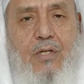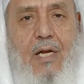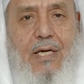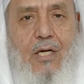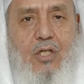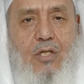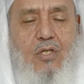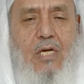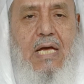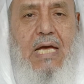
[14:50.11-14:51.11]

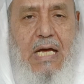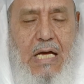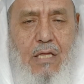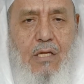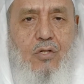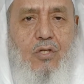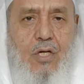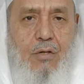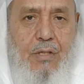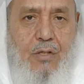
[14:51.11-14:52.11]
delegations in this
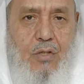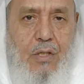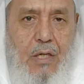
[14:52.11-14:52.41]
series,